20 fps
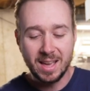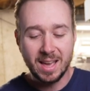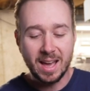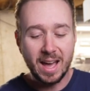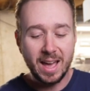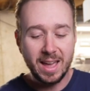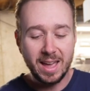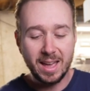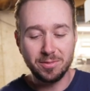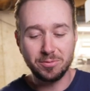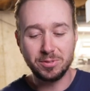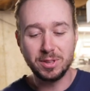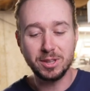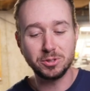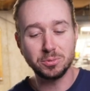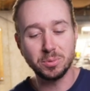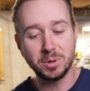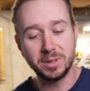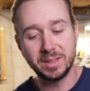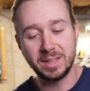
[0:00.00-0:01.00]
I have
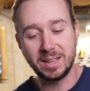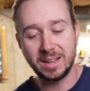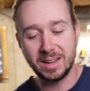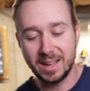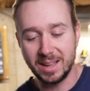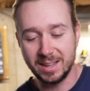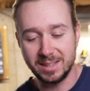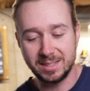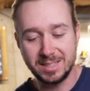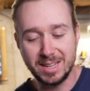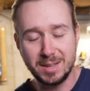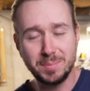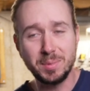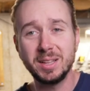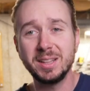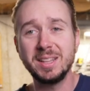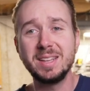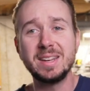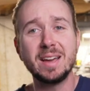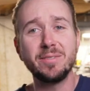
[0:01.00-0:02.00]
this one that I
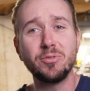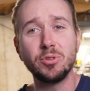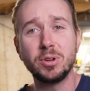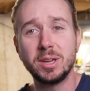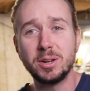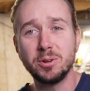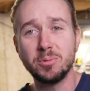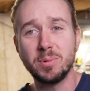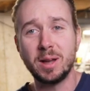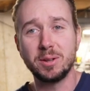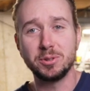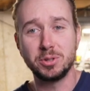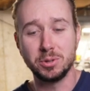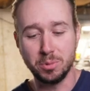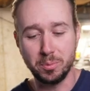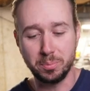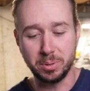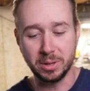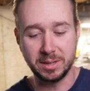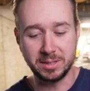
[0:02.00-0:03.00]
seemingly never get around to
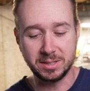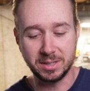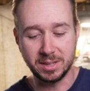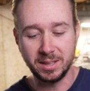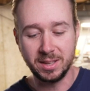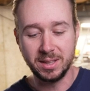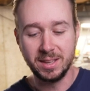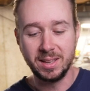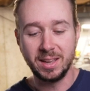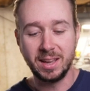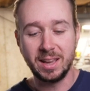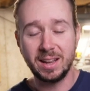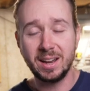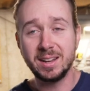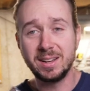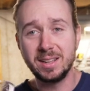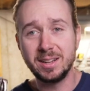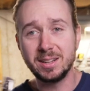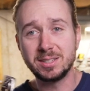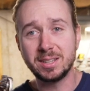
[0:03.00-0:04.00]
replacing, and
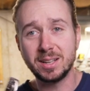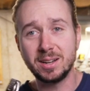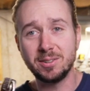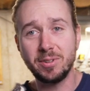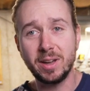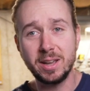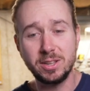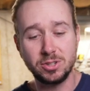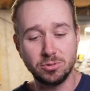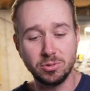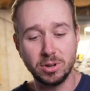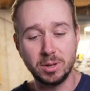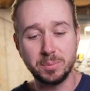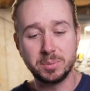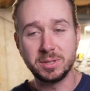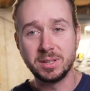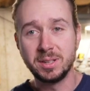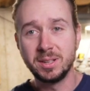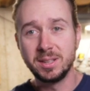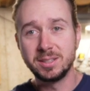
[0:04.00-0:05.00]
I need a set of vice
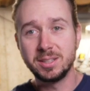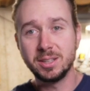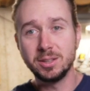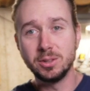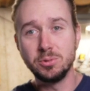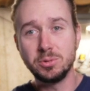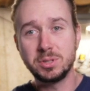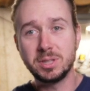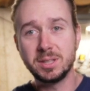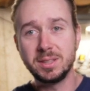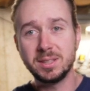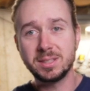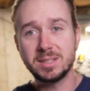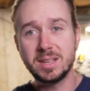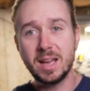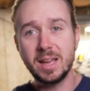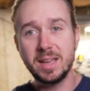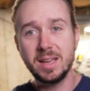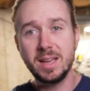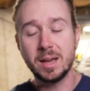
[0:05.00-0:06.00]
grips to loosen this
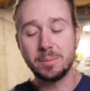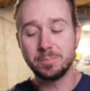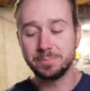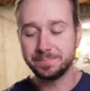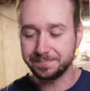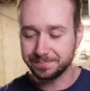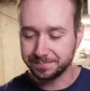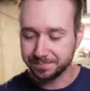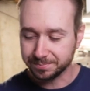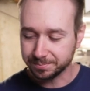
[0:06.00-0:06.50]
guy up.